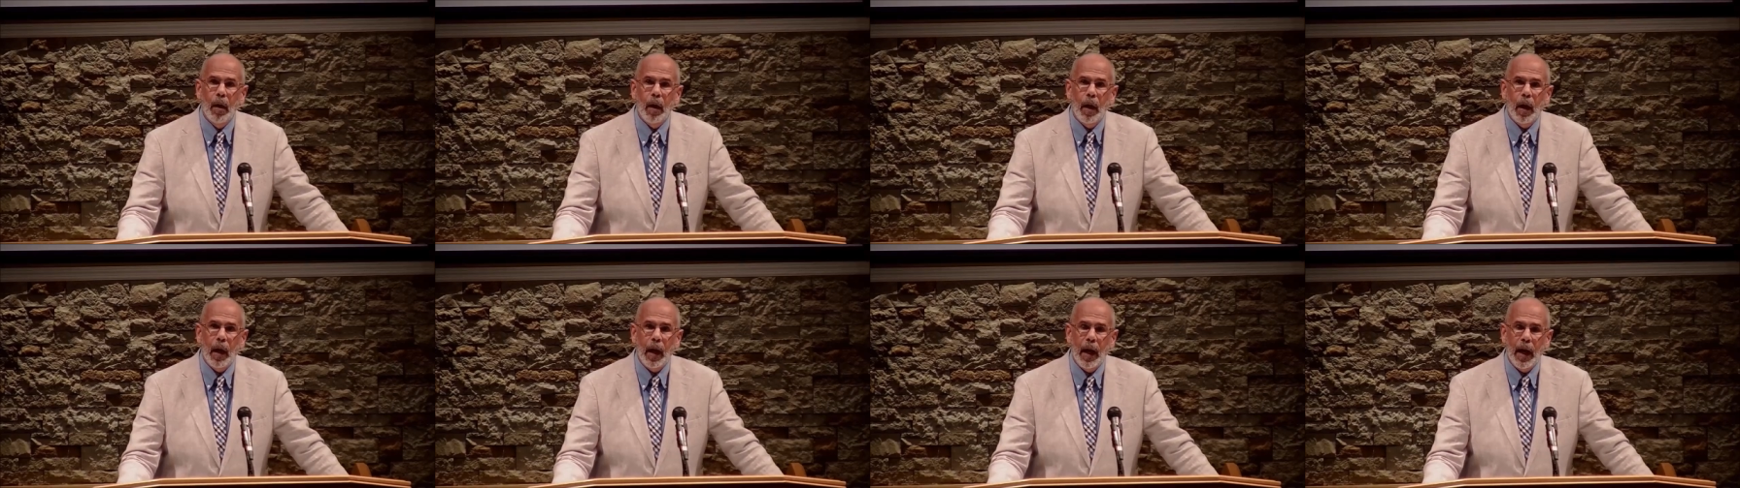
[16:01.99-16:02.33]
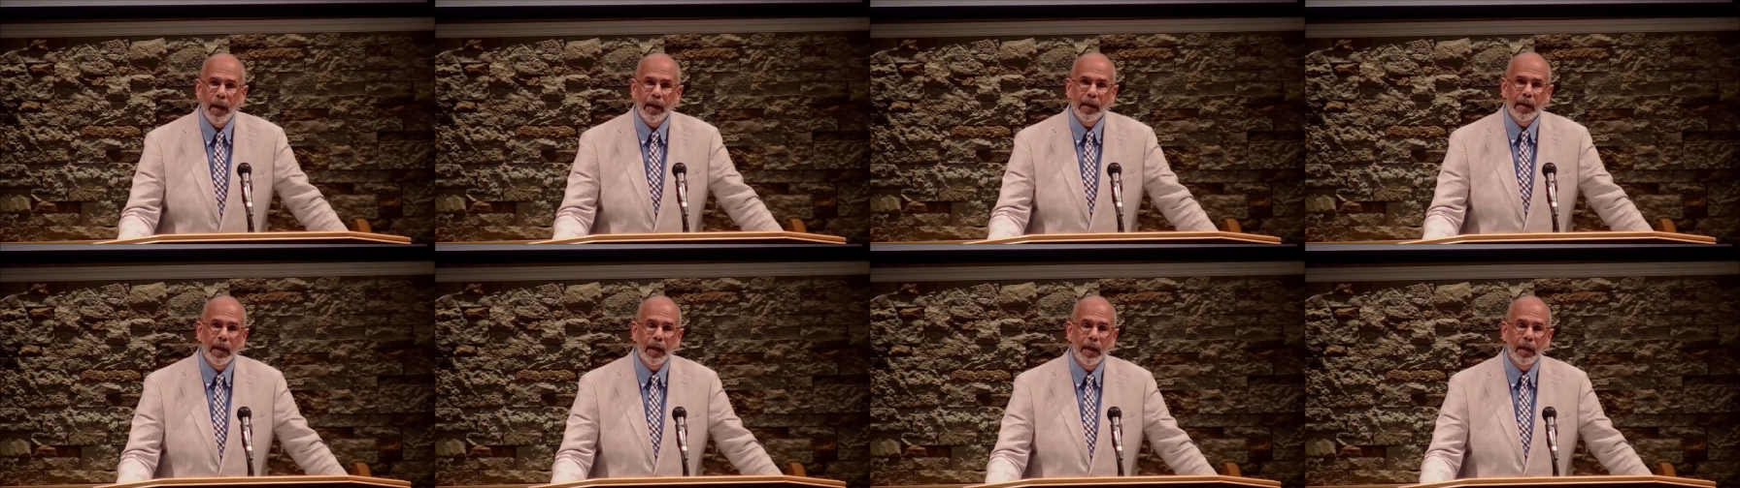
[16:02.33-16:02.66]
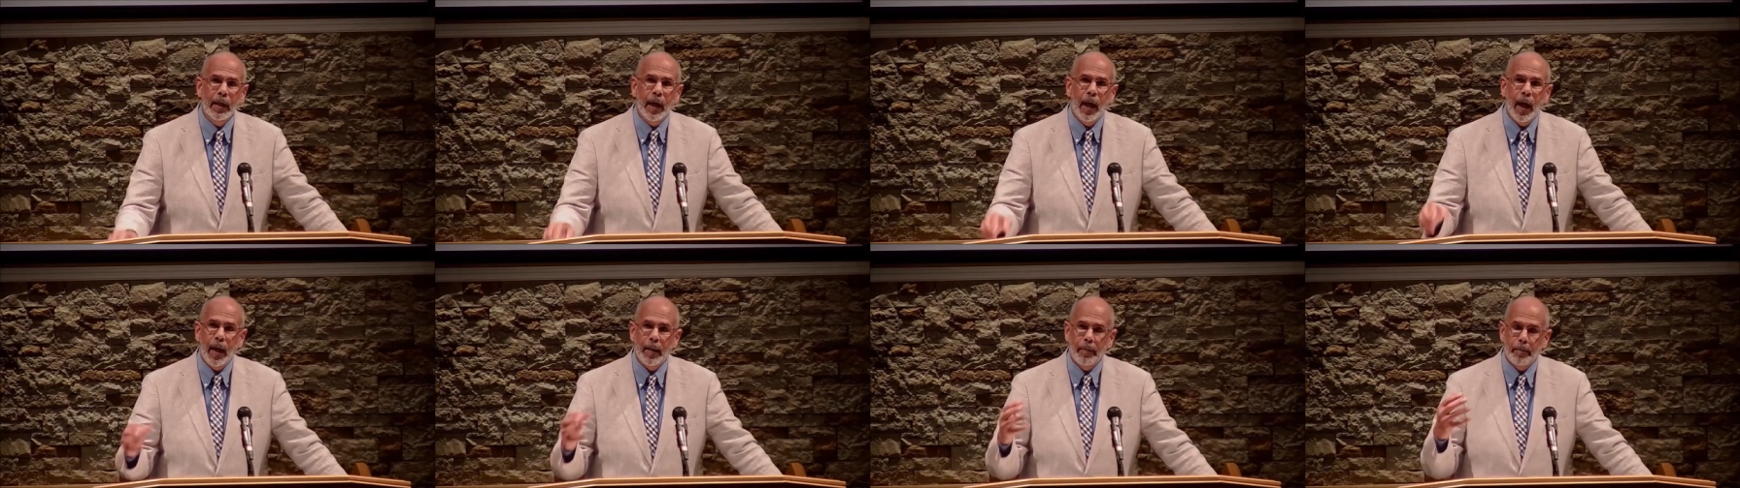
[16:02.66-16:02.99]
I
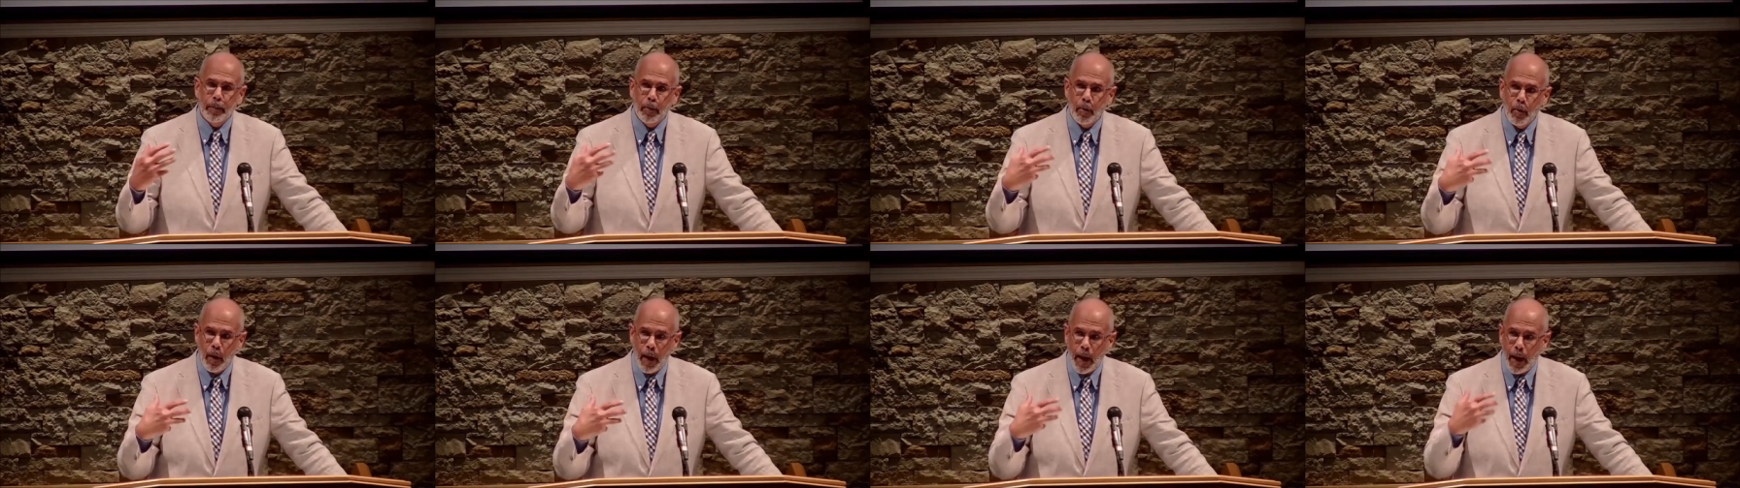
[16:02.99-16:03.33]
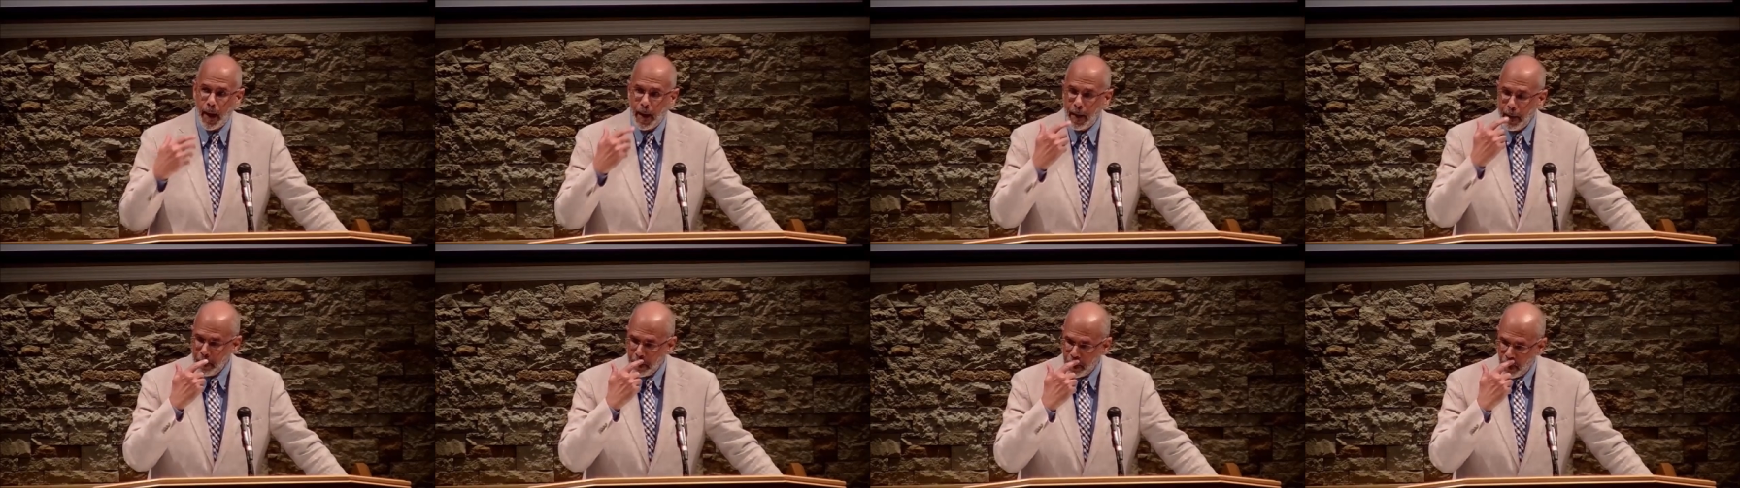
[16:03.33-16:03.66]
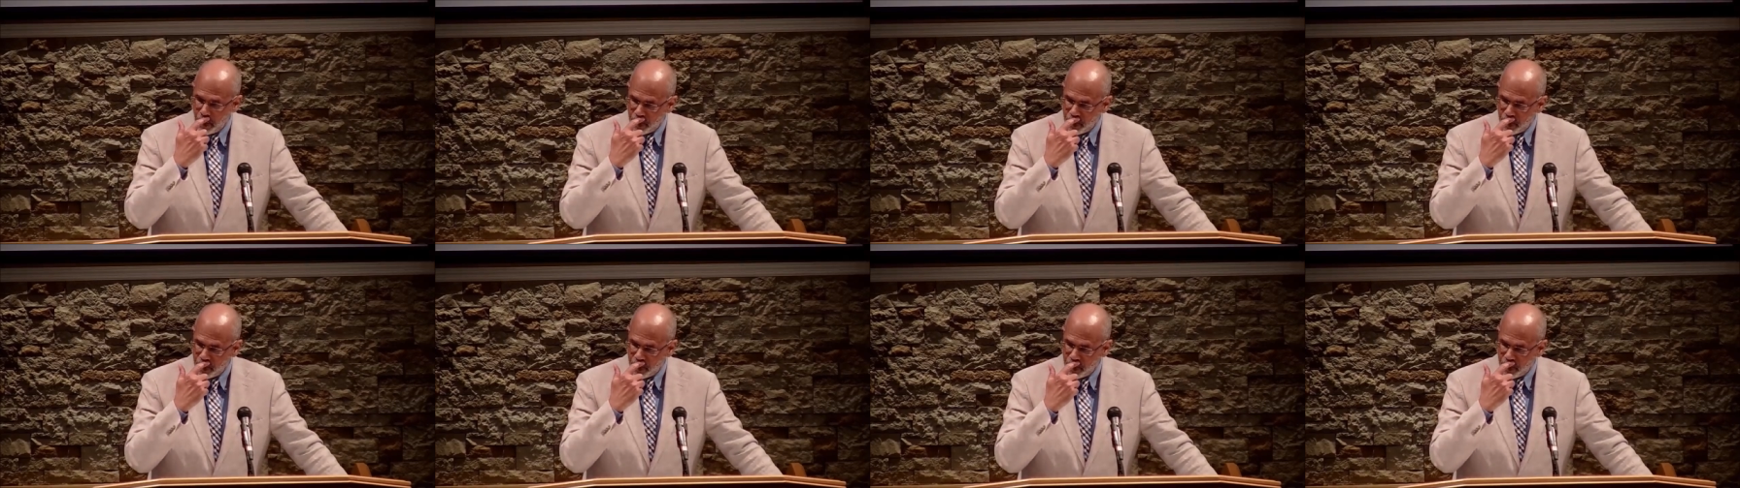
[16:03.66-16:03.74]
cannot pray